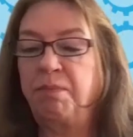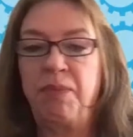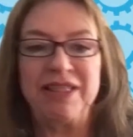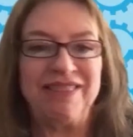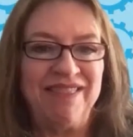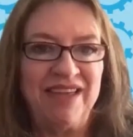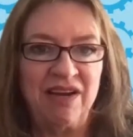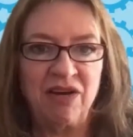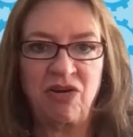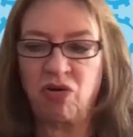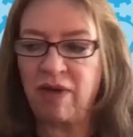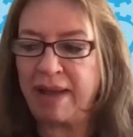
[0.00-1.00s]
but their
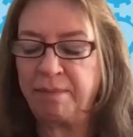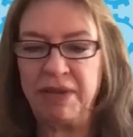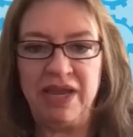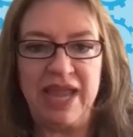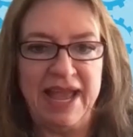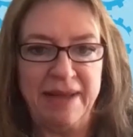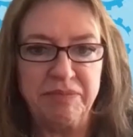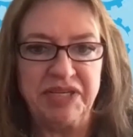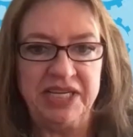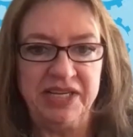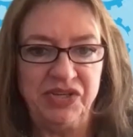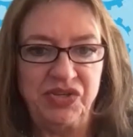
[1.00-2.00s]
crappy
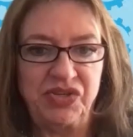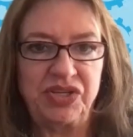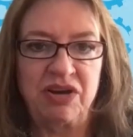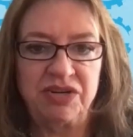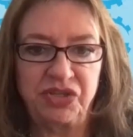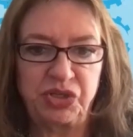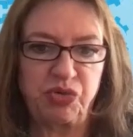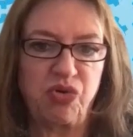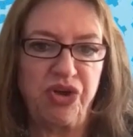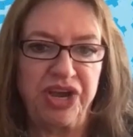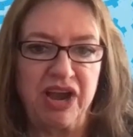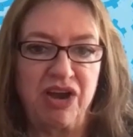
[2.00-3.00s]
empties are
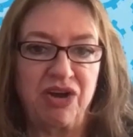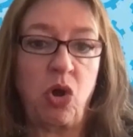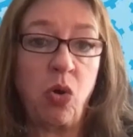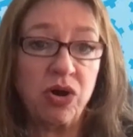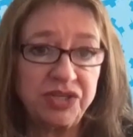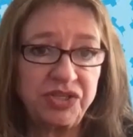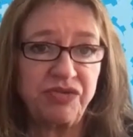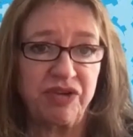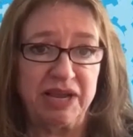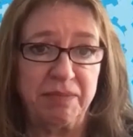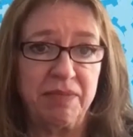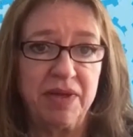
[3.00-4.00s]
destroying our core
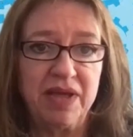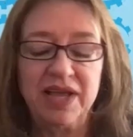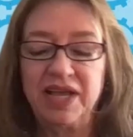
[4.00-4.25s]
stream.